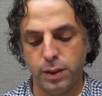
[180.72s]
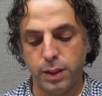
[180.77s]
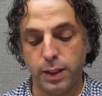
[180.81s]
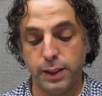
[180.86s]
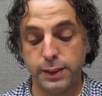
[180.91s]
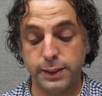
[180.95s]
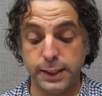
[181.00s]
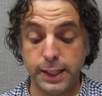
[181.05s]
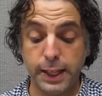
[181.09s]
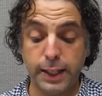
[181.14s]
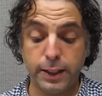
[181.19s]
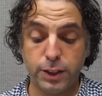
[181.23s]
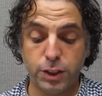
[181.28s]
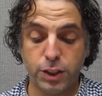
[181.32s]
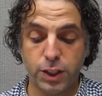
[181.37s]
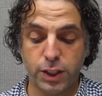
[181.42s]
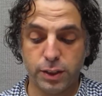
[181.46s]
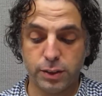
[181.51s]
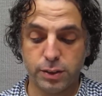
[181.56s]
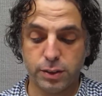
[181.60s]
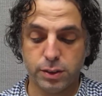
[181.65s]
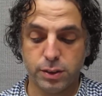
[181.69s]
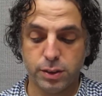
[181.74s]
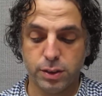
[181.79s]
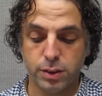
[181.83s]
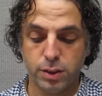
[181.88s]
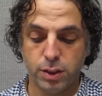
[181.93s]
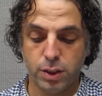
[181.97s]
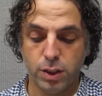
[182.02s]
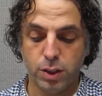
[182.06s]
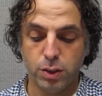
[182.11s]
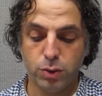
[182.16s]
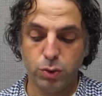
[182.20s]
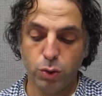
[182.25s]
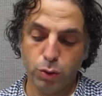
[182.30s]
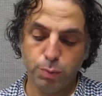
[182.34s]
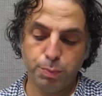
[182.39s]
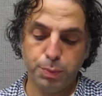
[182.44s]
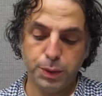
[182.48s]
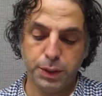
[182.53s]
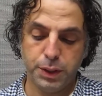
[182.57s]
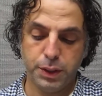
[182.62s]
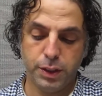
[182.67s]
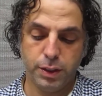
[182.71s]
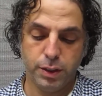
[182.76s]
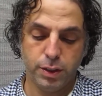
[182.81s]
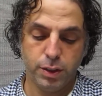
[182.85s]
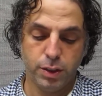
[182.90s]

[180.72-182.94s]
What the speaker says: A slight chance. Not big.